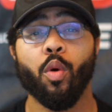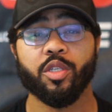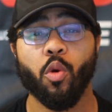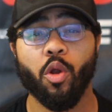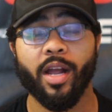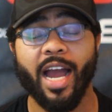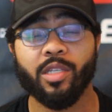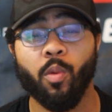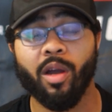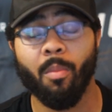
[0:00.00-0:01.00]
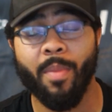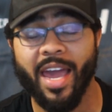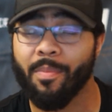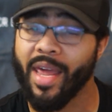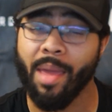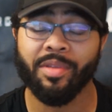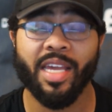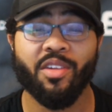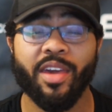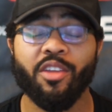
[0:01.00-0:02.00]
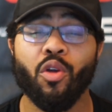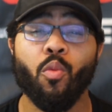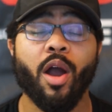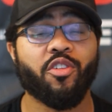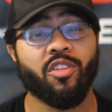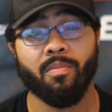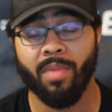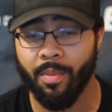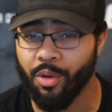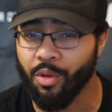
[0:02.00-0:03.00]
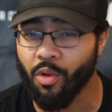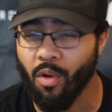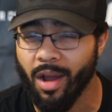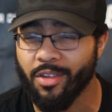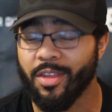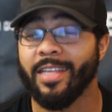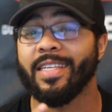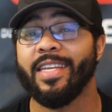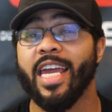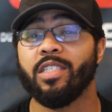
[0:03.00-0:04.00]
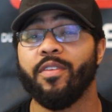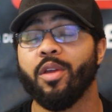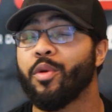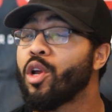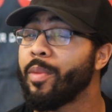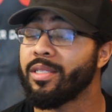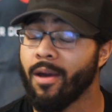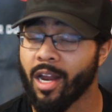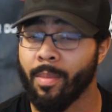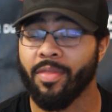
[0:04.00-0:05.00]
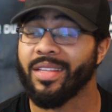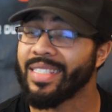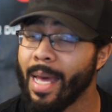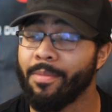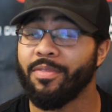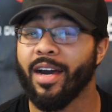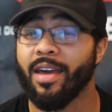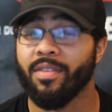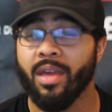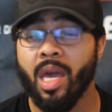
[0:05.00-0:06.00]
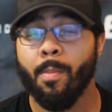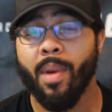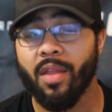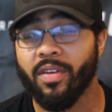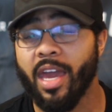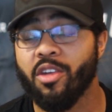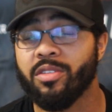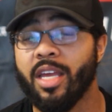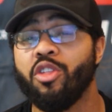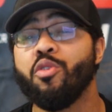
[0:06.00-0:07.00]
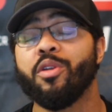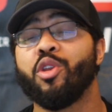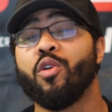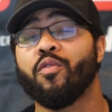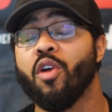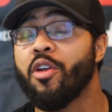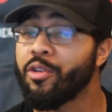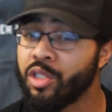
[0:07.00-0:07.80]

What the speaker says: What is going on, guys? Welcome back. My name is AJ and you're watching the Beamer Dude Garage, and in today's video we're going to be talking about the top 5 modifications that you can do for under